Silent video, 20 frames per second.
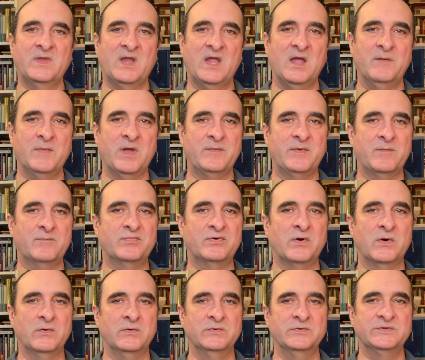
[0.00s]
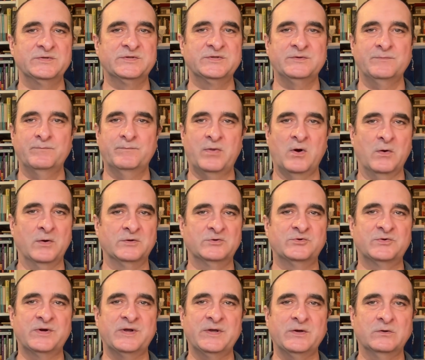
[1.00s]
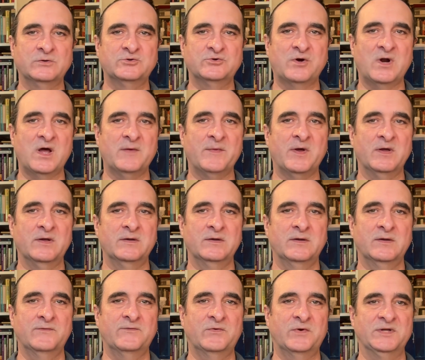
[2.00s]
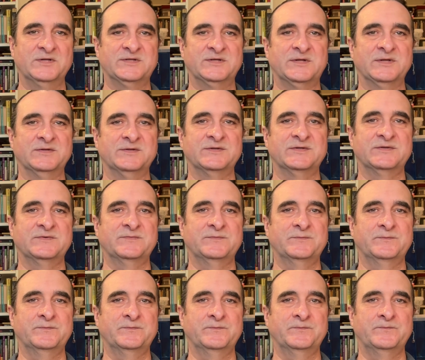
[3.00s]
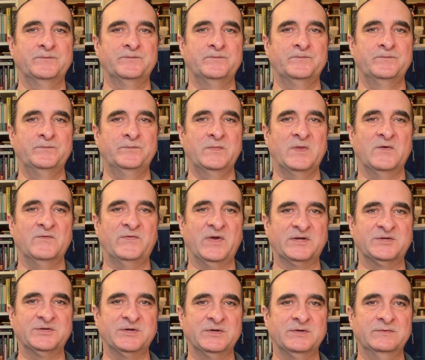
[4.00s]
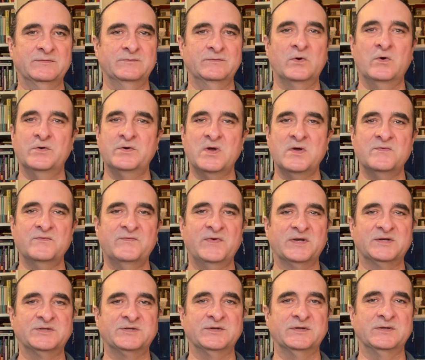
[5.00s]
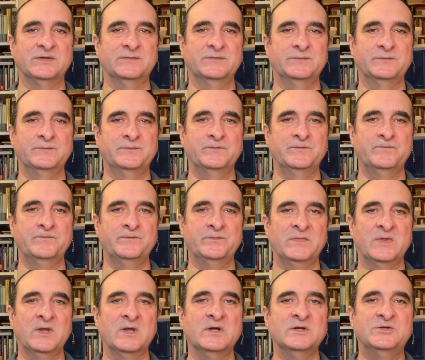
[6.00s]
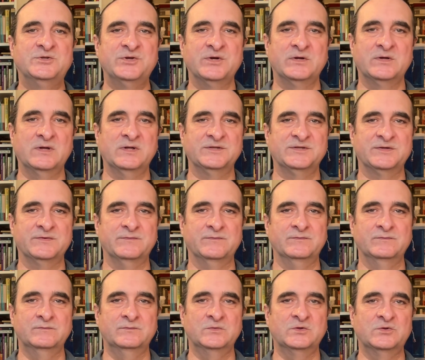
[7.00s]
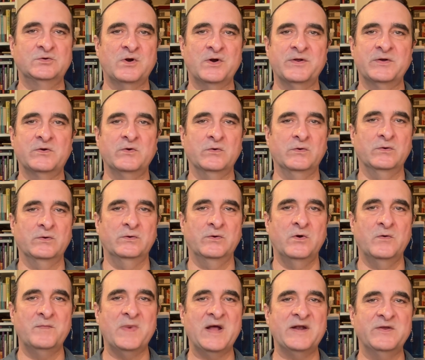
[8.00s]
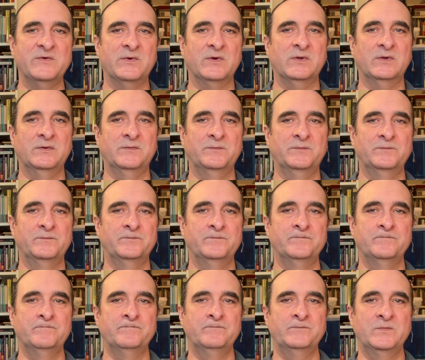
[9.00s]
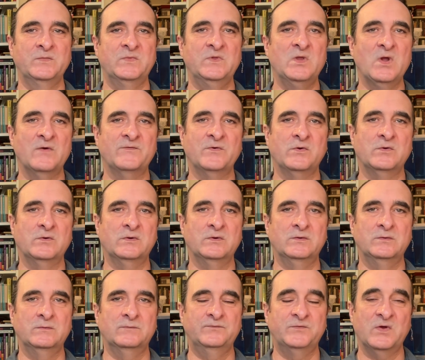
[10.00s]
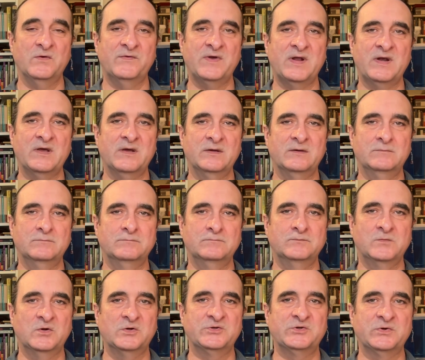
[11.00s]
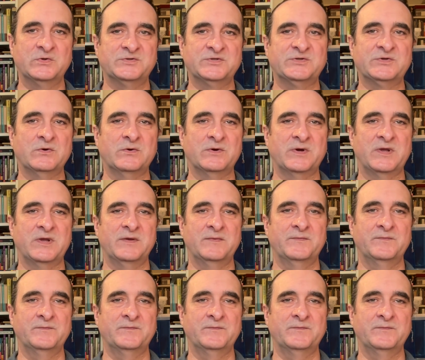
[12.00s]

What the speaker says: It may be prose, poetry, or drama, for instance, fiction or non-fiction, journalism, chronicle or manual, novel, novella, or short story,